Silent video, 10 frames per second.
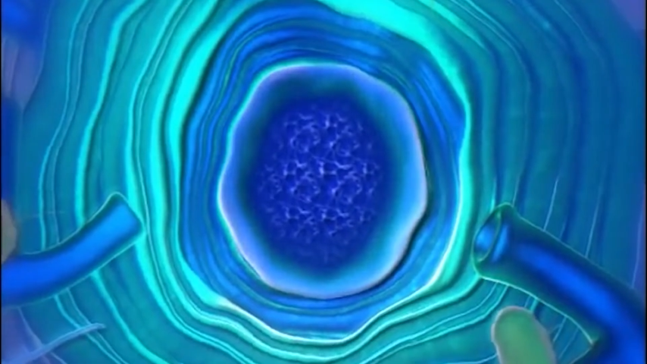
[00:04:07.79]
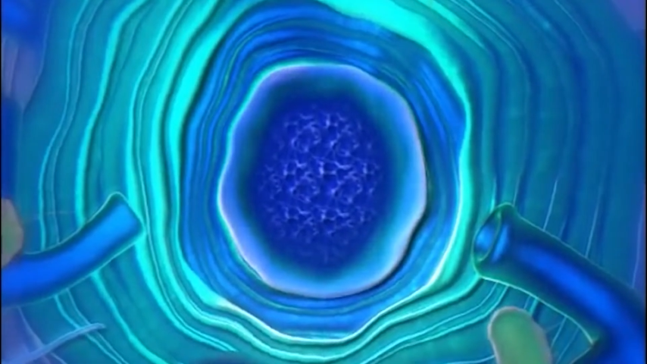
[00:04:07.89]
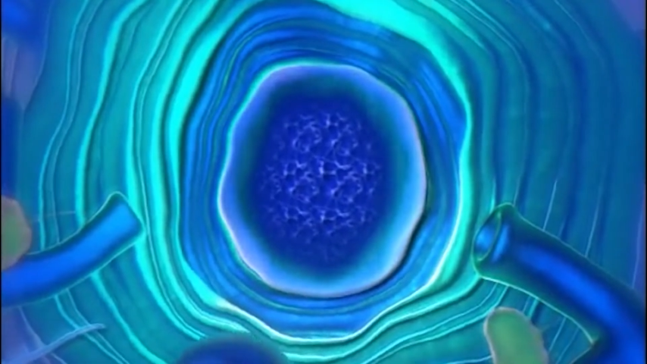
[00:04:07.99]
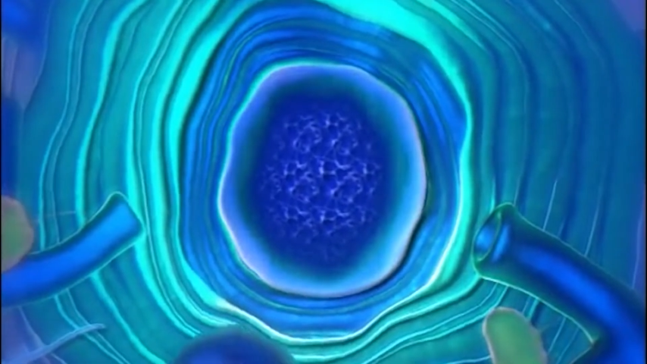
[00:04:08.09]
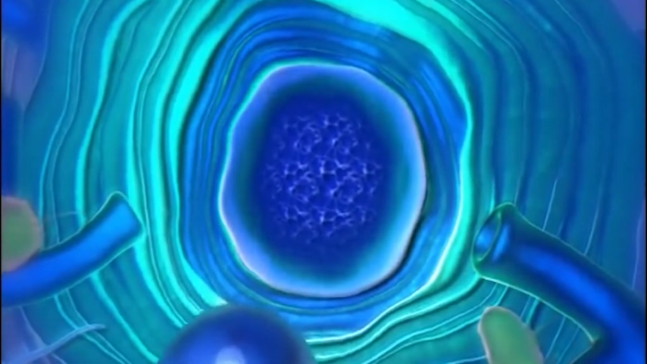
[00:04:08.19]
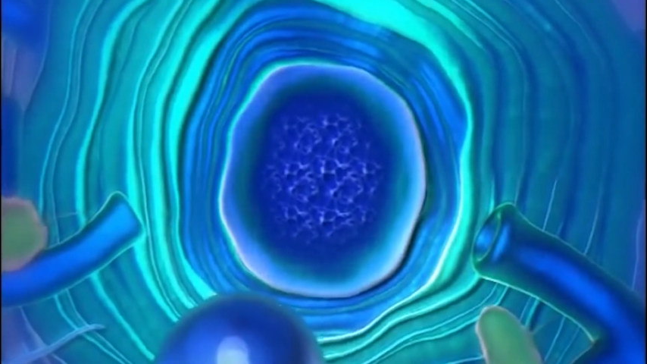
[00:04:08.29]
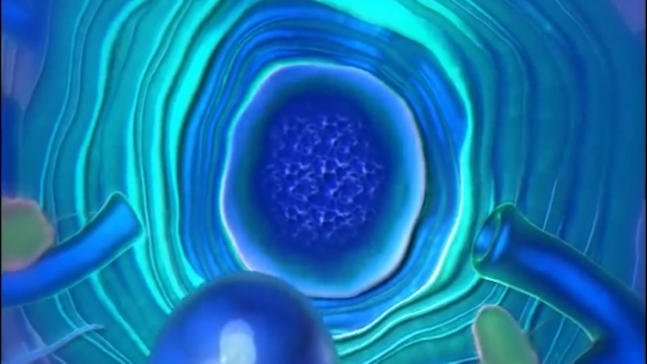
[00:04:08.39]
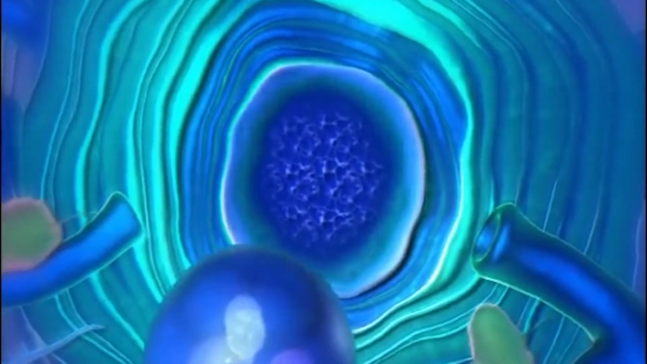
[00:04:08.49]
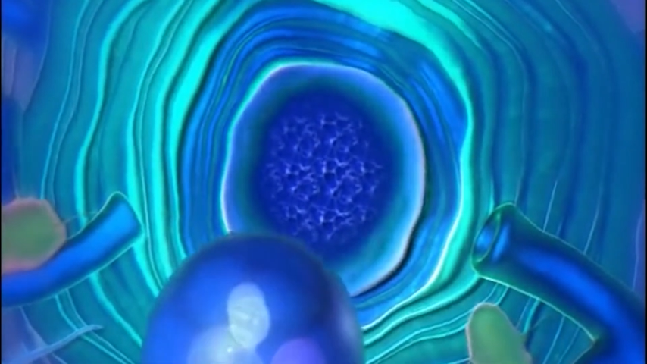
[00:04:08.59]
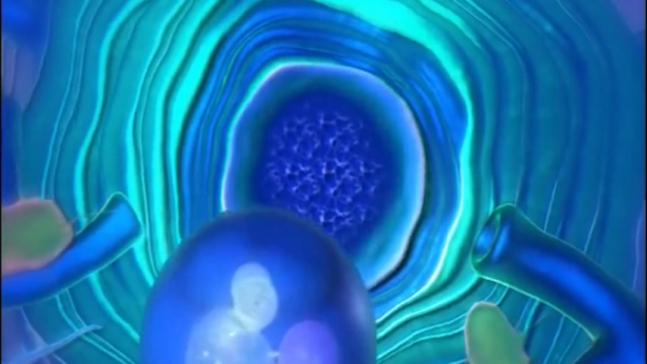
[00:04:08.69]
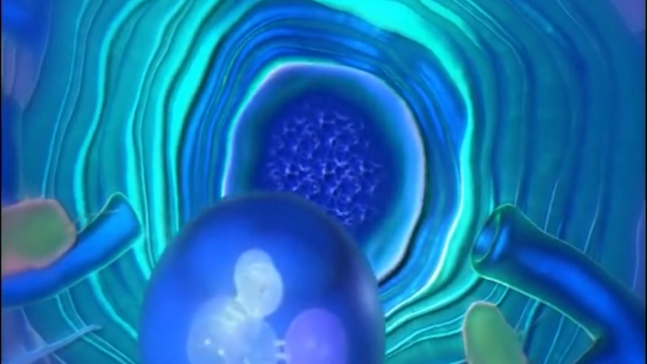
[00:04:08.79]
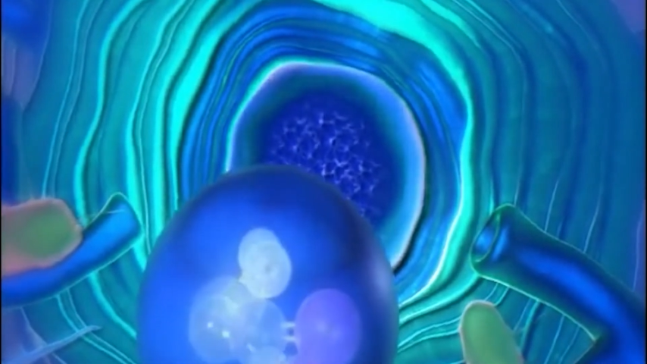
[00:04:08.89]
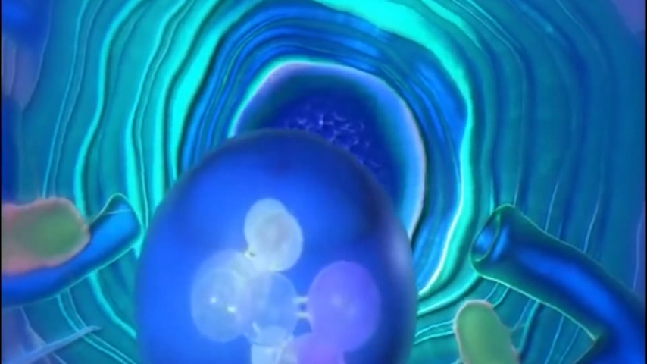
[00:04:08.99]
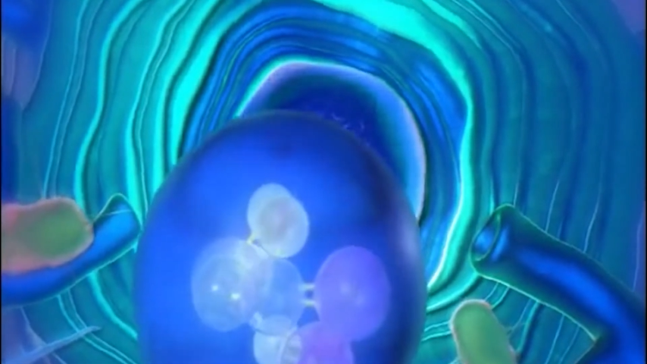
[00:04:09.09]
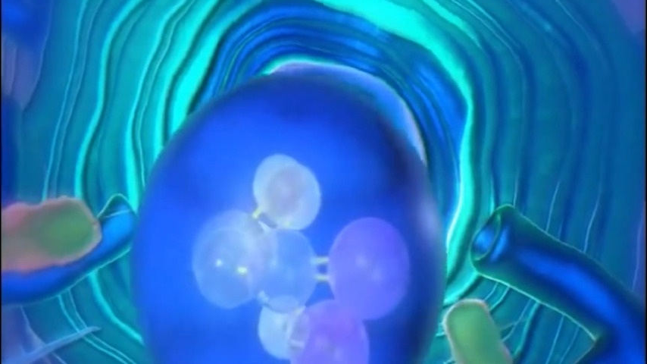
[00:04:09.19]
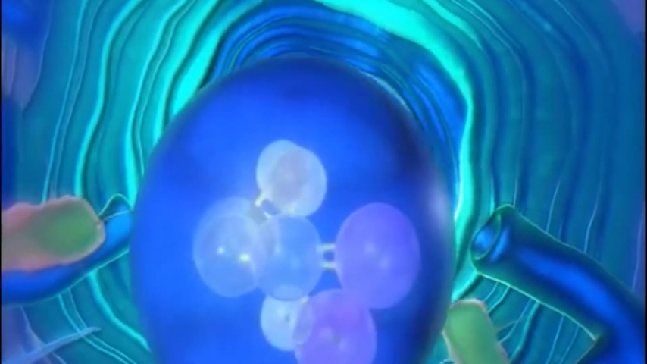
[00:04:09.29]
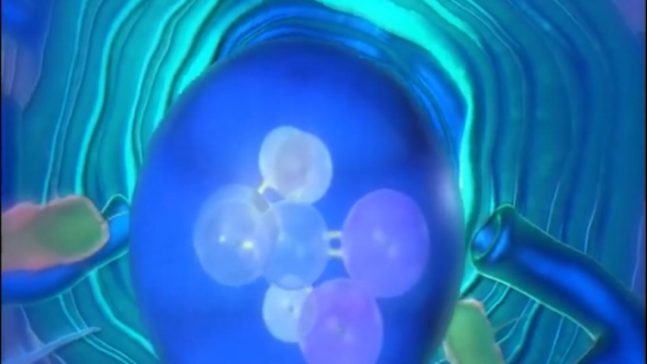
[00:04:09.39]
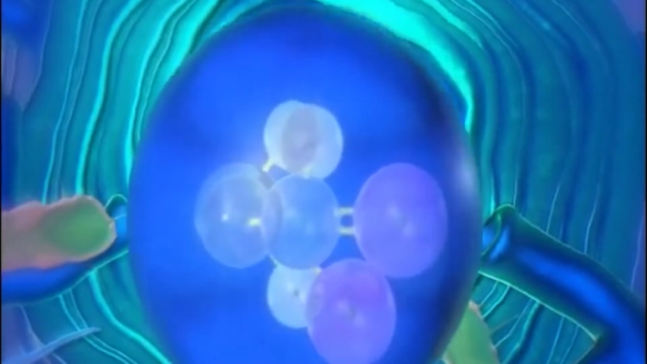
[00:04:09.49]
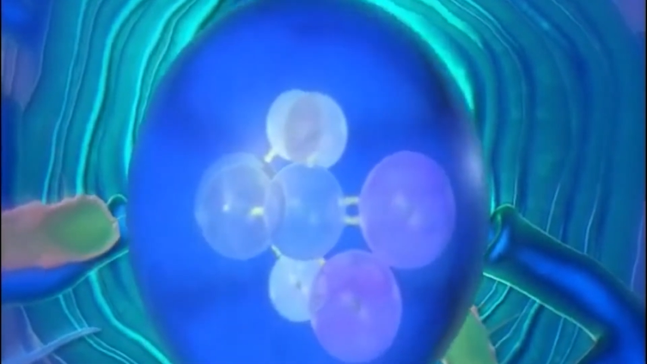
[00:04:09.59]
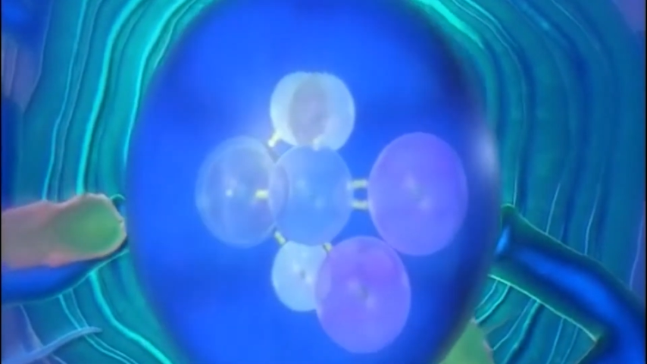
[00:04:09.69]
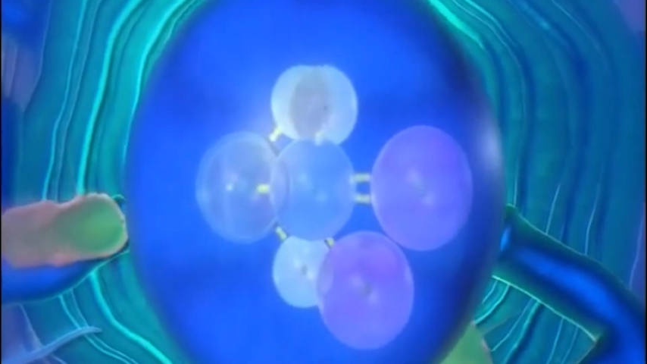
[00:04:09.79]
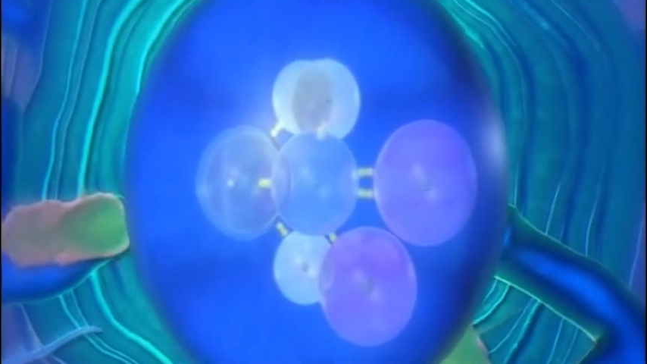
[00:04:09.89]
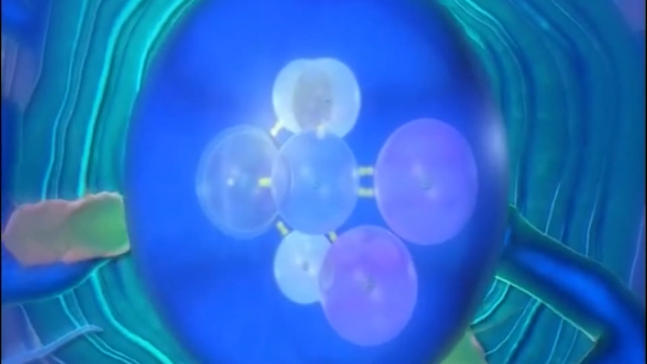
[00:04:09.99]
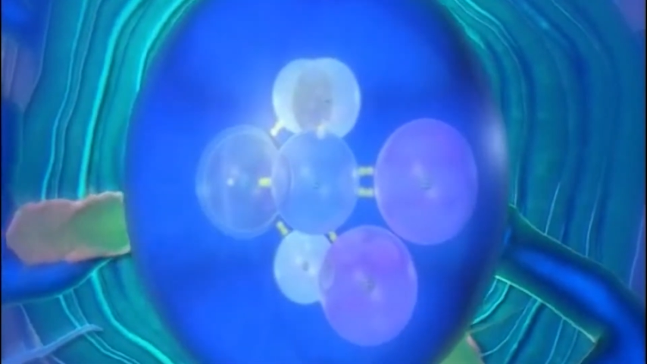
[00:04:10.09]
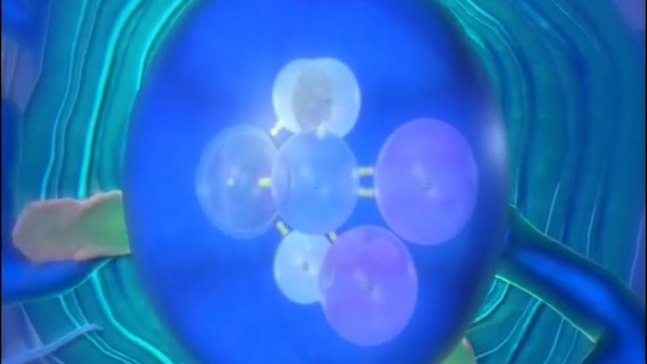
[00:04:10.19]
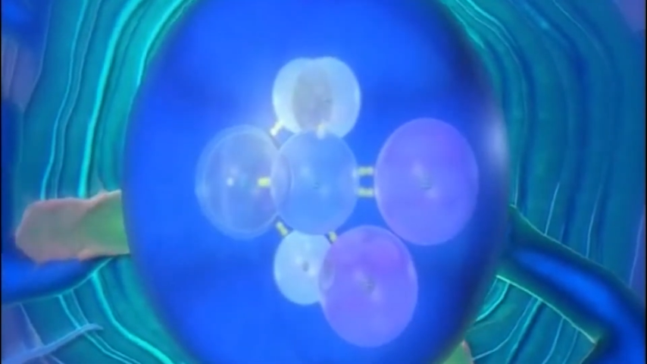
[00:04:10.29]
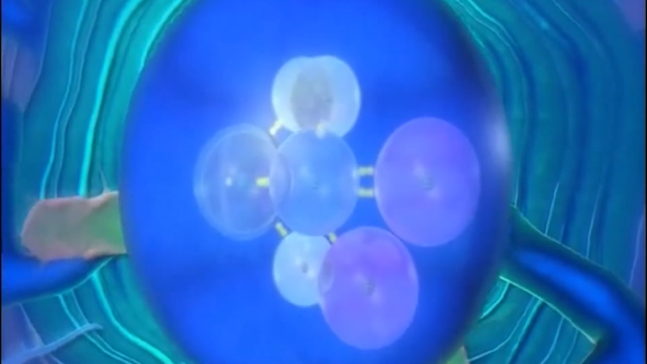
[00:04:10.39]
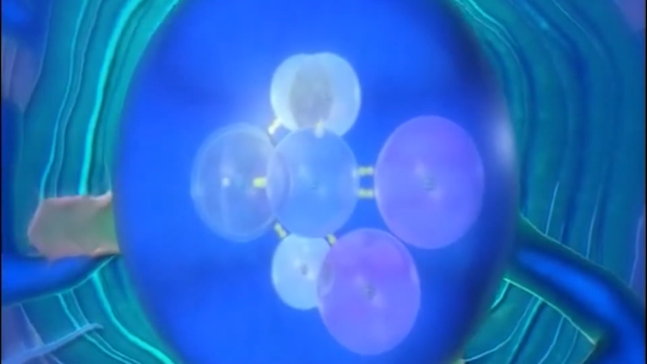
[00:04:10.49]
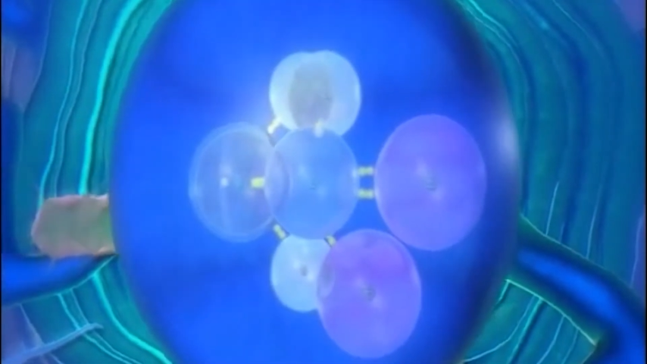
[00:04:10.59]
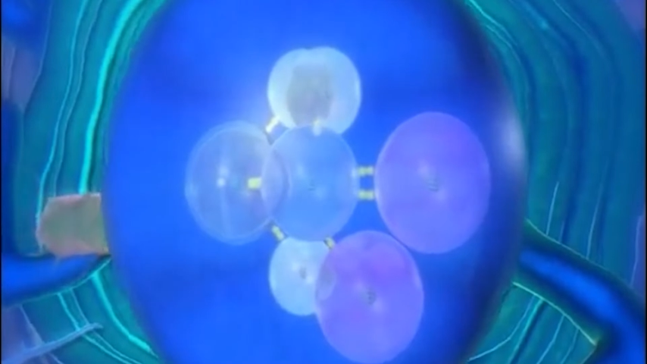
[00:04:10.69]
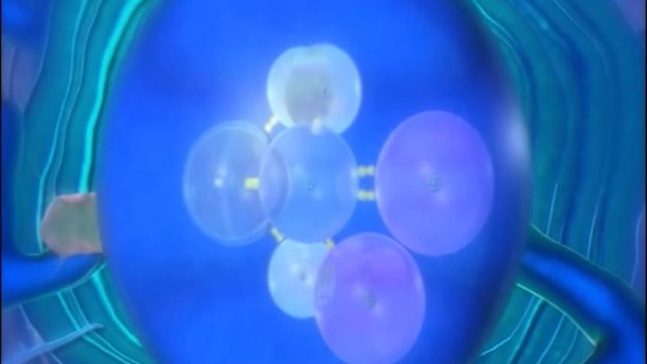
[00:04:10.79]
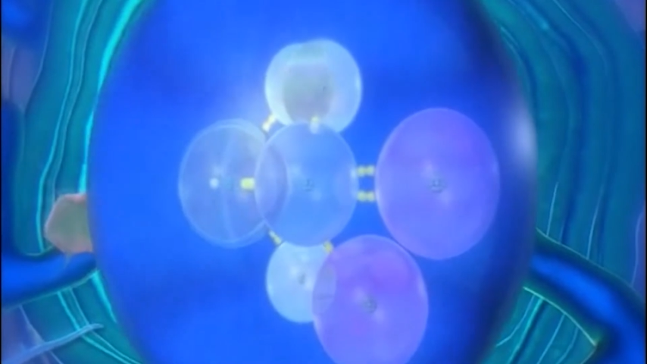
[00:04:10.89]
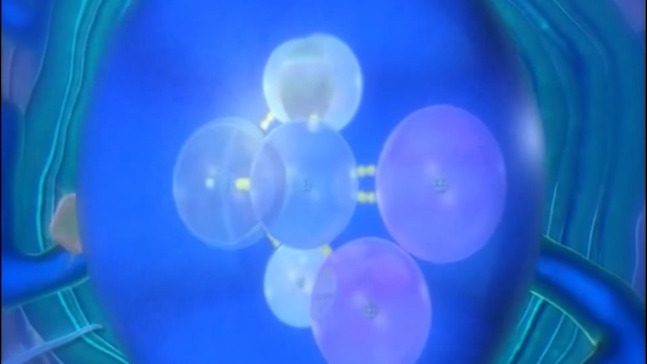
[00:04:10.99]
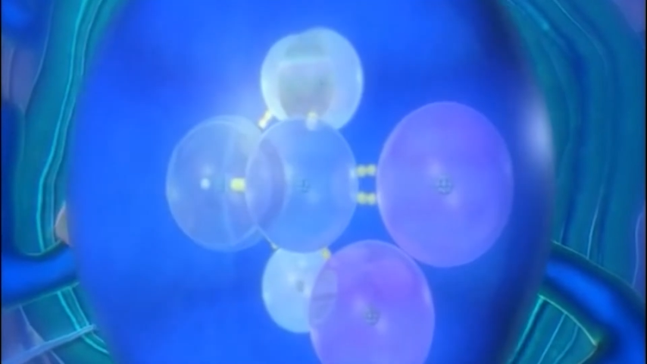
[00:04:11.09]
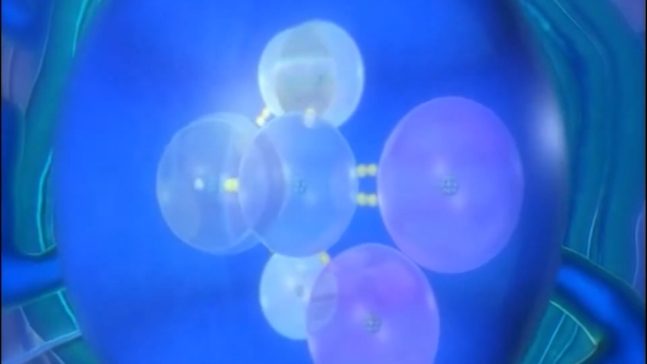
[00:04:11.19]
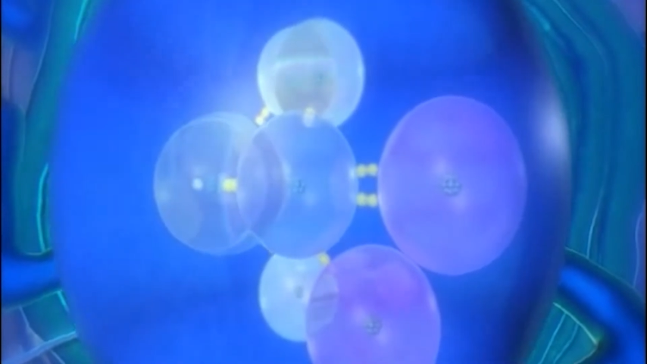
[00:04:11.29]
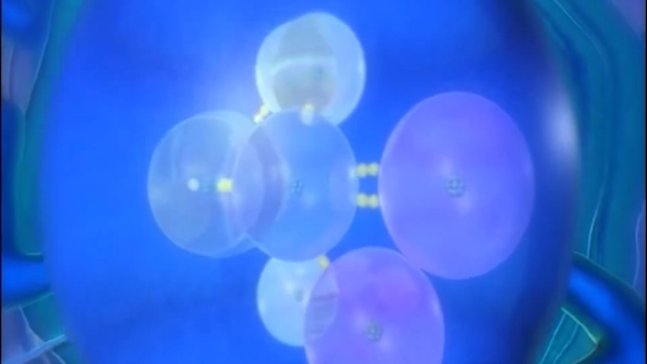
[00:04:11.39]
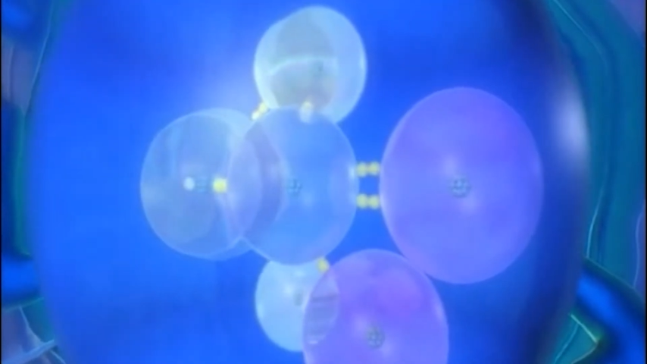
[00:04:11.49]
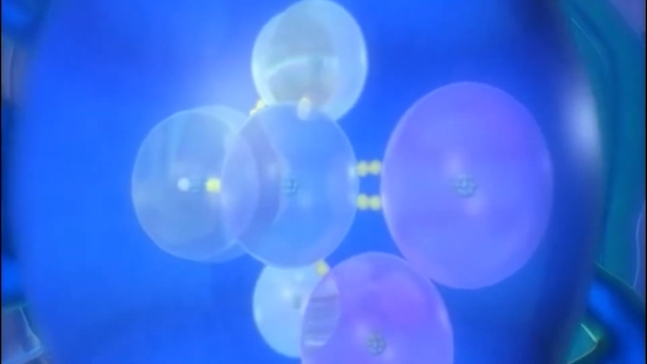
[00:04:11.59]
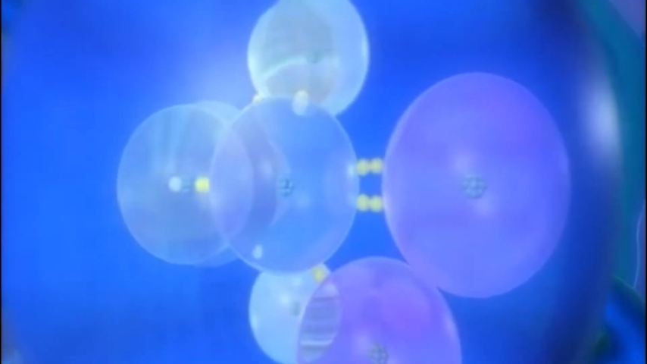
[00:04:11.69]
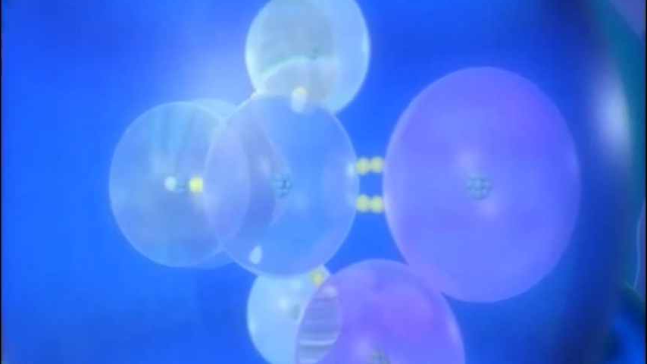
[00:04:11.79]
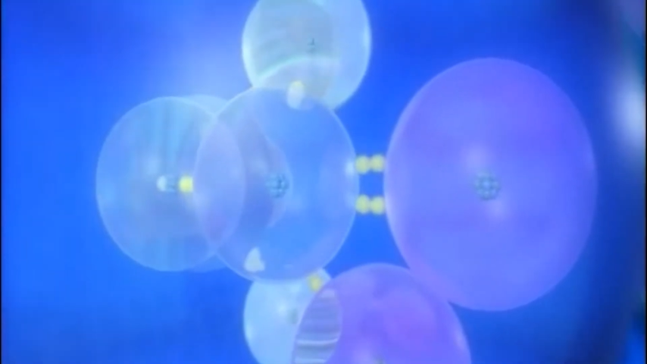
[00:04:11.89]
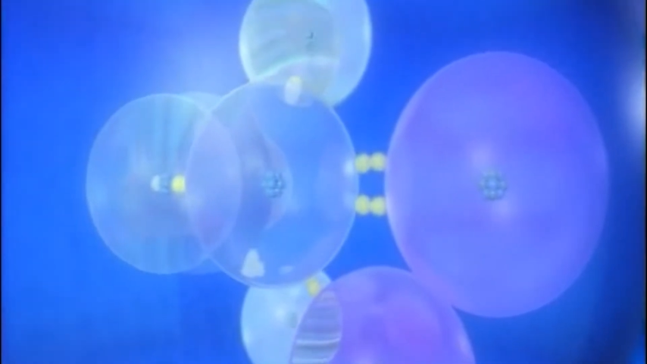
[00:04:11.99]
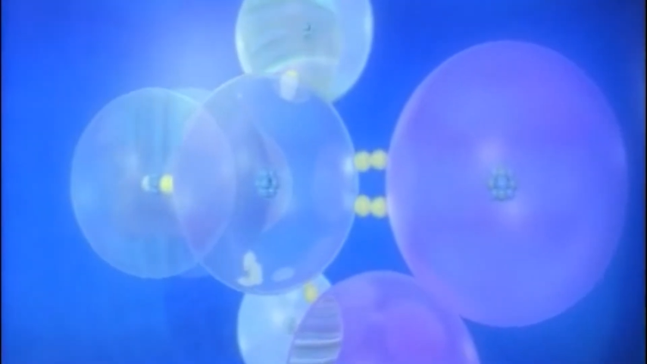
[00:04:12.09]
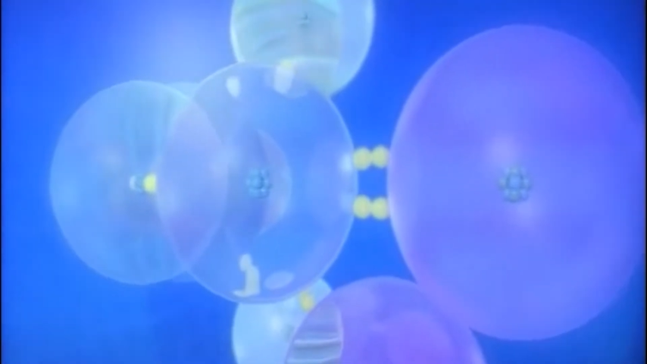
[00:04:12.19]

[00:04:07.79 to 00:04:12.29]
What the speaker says: [unreadable: no face in view]